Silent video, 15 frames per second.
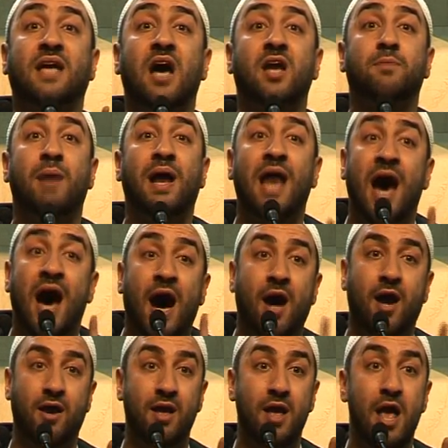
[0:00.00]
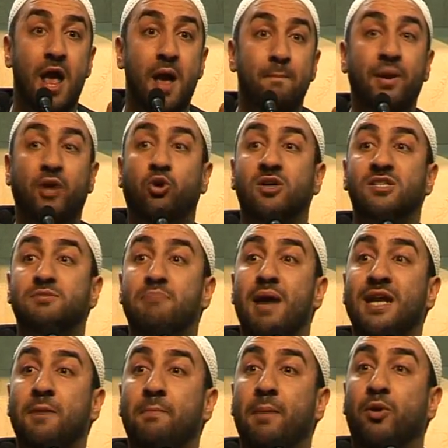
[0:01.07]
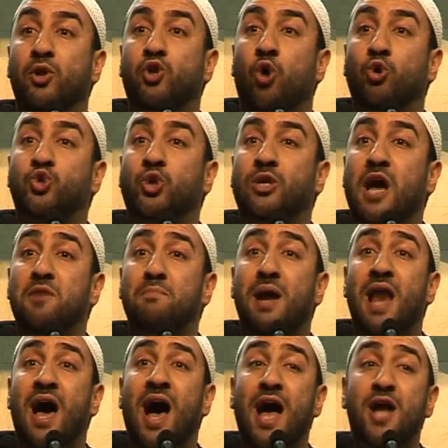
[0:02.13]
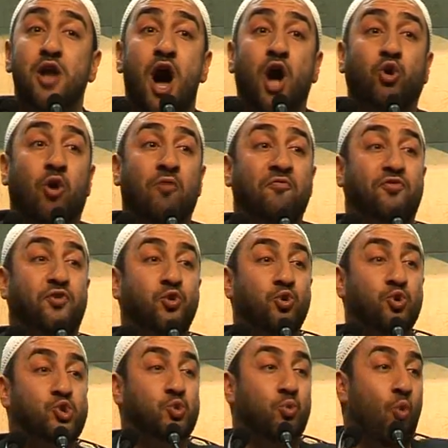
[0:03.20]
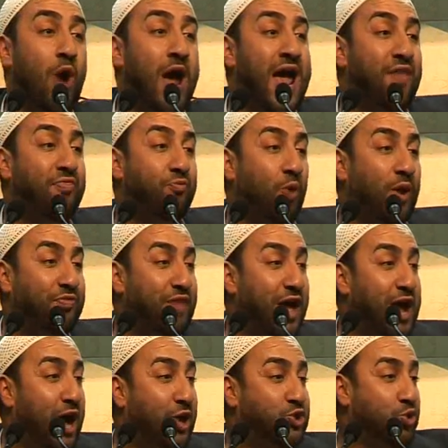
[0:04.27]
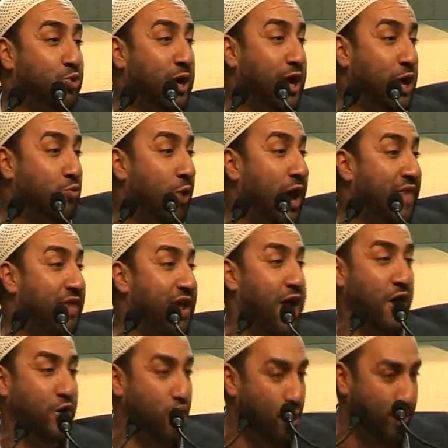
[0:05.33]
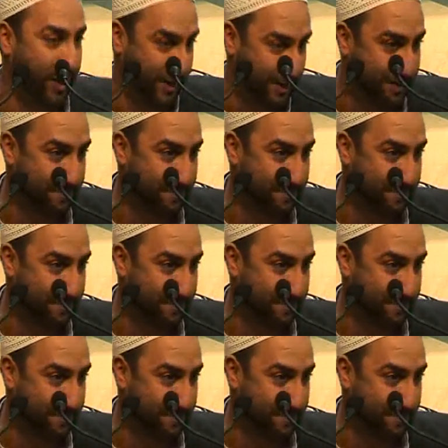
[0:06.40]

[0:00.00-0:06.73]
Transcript: Karbala. Because many people go to Karbala and are confused what they are doing and where they are going.